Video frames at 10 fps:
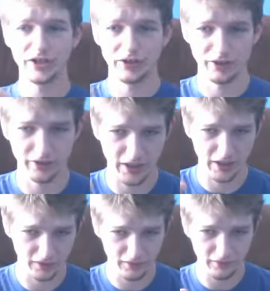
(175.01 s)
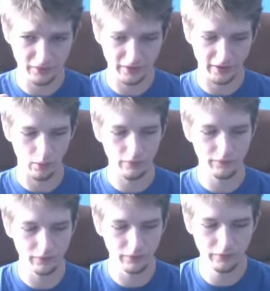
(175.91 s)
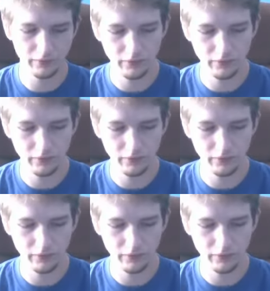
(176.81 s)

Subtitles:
you're going to take however